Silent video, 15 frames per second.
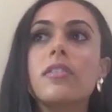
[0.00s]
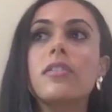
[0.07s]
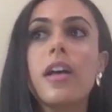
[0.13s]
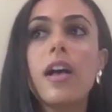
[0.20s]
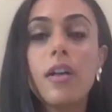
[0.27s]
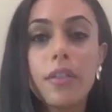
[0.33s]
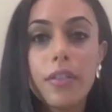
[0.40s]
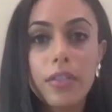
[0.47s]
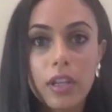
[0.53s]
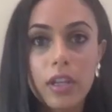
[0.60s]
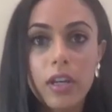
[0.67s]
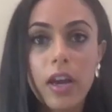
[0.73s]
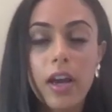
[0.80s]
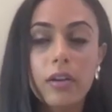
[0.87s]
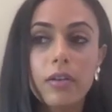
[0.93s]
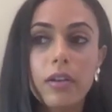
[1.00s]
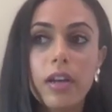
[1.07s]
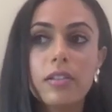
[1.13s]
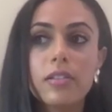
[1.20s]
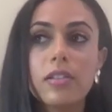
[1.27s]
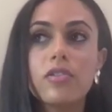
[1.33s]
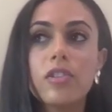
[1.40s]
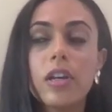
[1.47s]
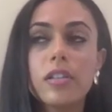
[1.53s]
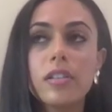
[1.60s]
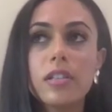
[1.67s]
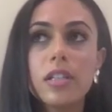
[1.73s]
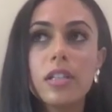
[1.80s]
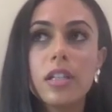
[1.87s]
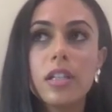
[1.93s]
healthy, I'd
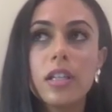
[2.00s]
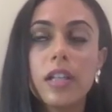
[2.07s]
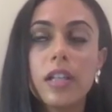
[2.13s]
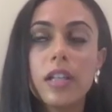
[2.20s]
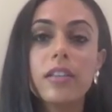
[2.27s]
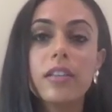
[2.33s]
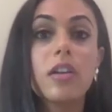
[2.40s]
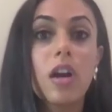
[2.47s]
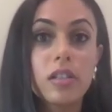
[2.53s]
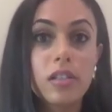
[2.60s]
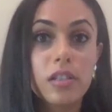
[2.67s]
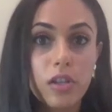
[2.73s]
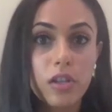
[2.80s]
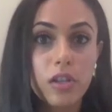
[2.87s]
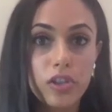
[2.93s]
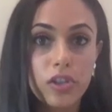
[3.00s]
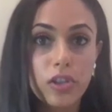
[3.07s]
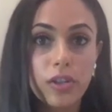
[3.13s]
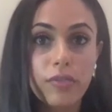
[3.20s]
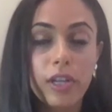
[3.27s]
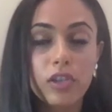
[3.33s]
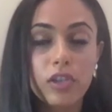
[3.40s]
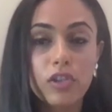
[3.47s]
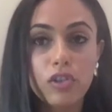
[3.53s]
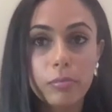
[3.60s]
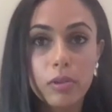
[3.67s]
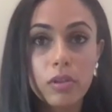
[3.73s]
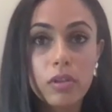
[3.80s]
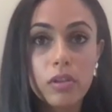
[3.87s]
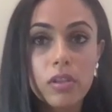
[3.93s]
suggest eating like the non-starchier
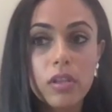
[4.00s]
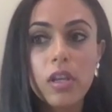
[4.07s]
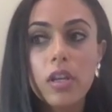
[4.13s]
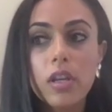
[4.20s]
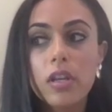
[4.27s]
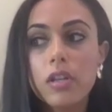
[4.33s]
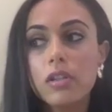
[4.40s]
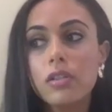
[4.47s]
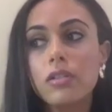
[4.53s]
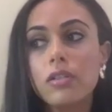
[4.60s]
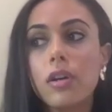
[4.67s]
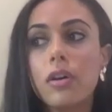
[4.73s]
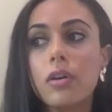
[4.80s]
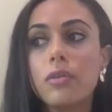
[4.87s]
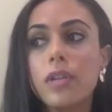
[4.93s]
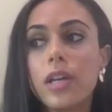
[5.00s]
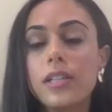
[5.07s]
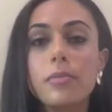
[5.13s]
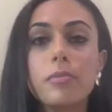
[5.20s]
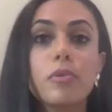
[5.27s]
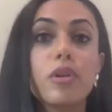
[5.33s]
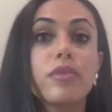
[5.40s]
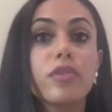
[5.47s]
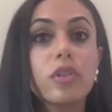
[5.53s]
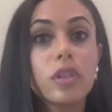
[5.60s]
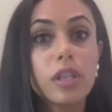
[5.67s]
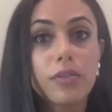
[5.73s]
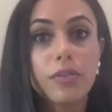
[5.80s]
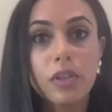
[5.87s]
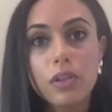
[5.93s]
vegetables. So that's more of your
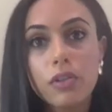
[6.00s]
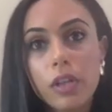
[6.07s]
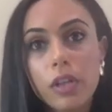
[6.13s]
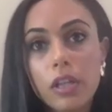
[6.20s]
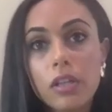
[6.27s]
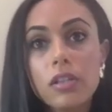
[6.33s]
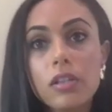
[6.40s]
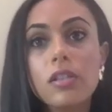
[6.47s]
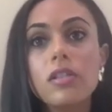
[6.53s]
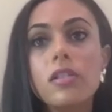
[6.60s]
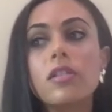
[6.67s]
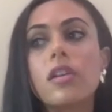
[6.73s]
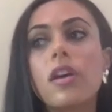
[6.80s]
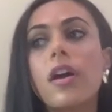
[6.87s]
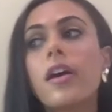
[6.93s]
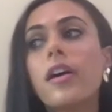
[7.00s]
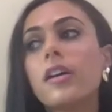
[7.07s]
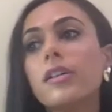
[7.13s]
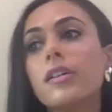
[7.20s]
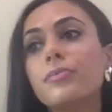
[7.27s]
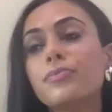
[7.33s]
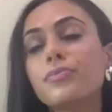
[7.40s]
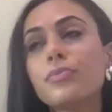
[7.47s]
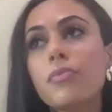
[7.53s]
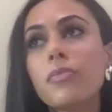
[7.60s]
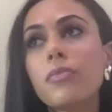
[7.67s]
leafy greens, um,